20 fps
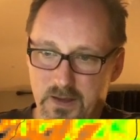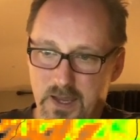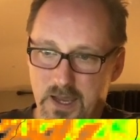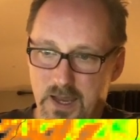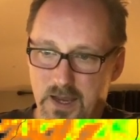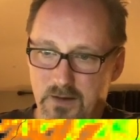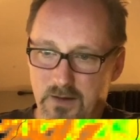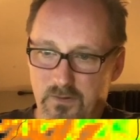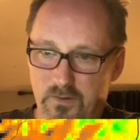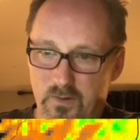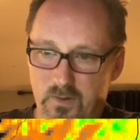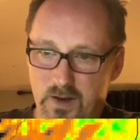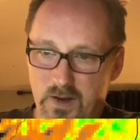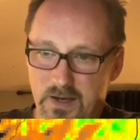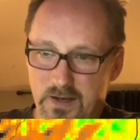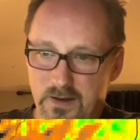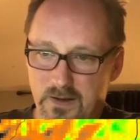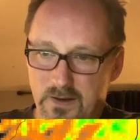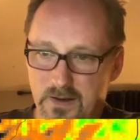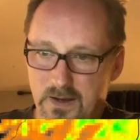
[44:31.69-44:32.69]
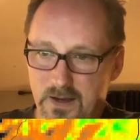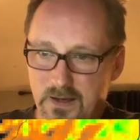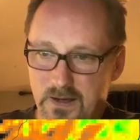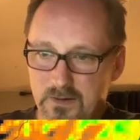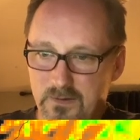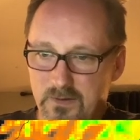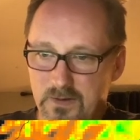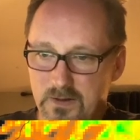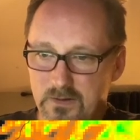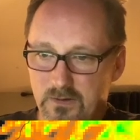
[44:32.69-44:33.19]
And so I can kind
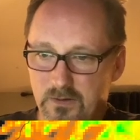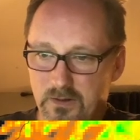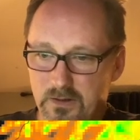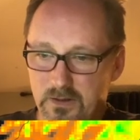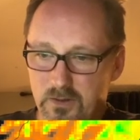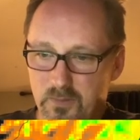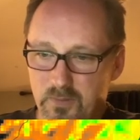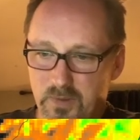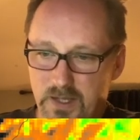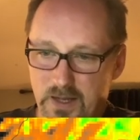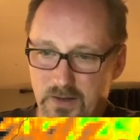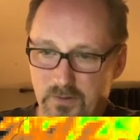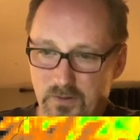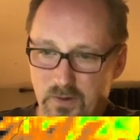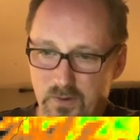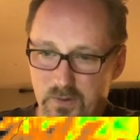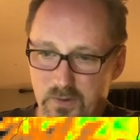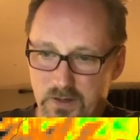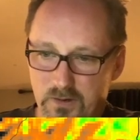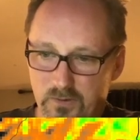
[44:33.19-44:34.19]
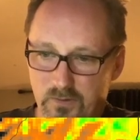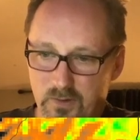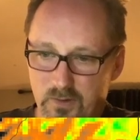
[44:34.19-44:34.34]
of see it, there's a little plateau here.